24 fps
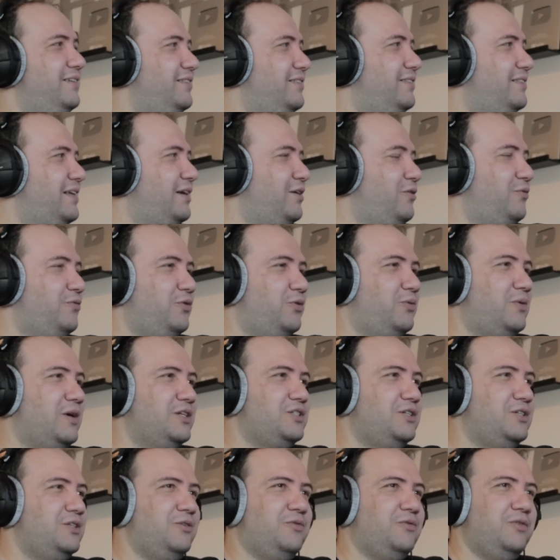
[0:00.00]
Thank you for
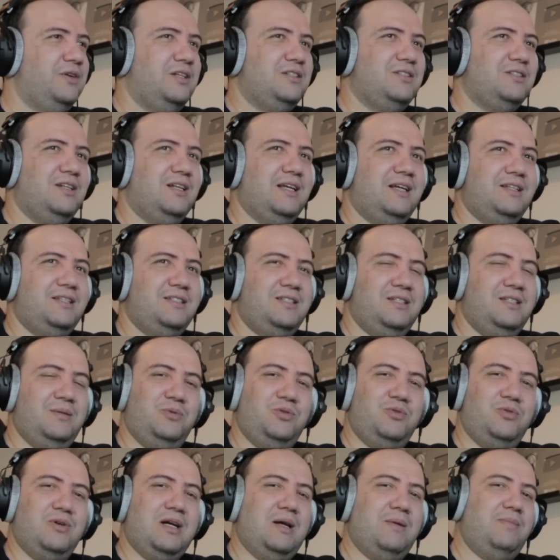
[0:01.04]
watching. Don't forget to like,
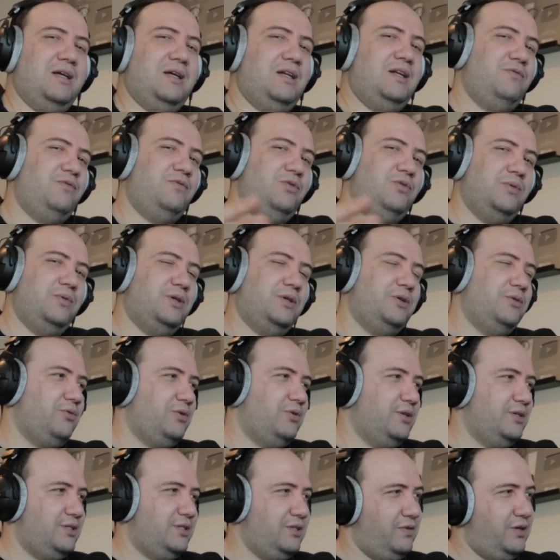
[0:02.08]
subscribe, and if you want to
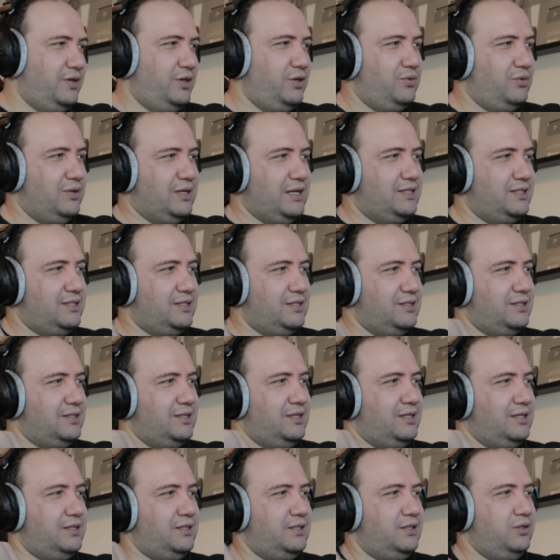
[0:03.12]
request a video like
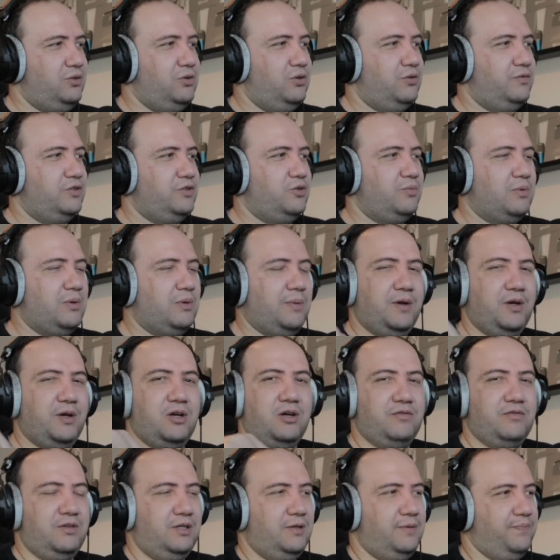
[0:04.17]
Cecilia did, go over to Buy Me
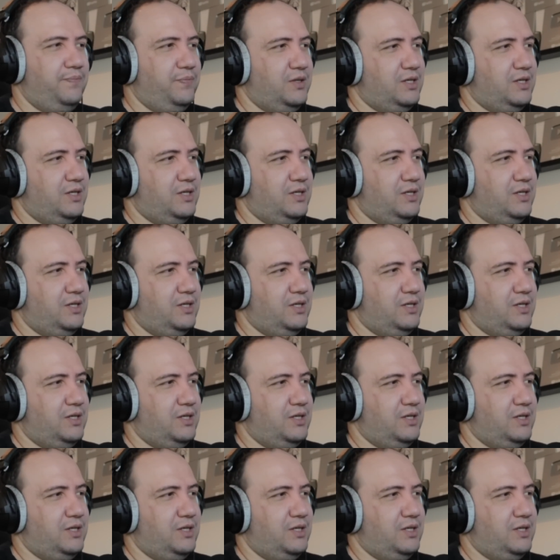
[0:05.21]
Coffee.